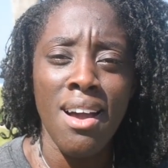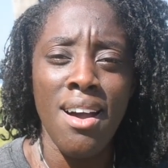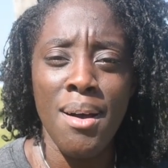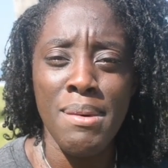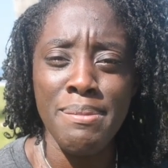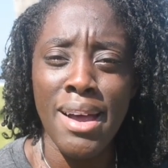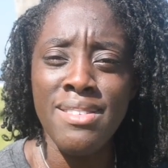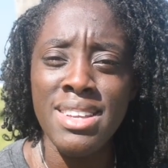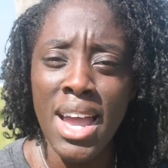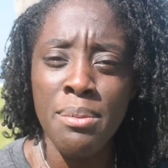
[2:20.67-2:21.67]
Um, I'm
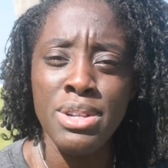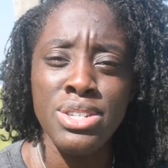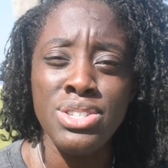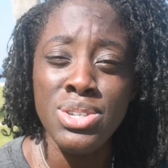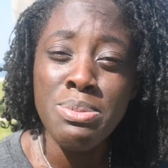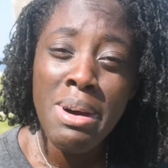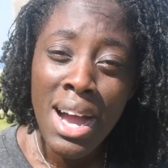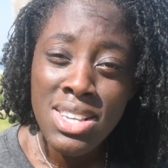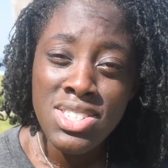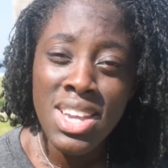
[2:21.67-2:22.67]
not really able to do
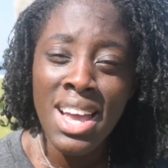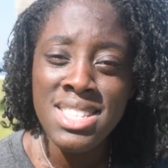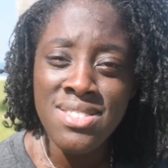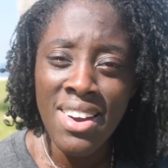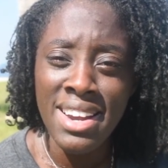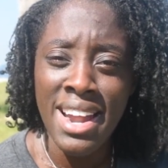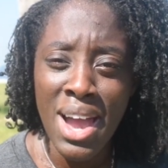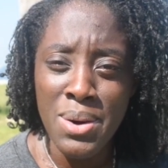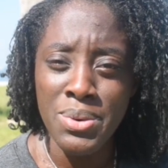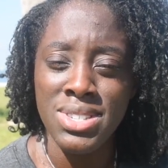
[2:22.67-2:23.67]
much as of right now,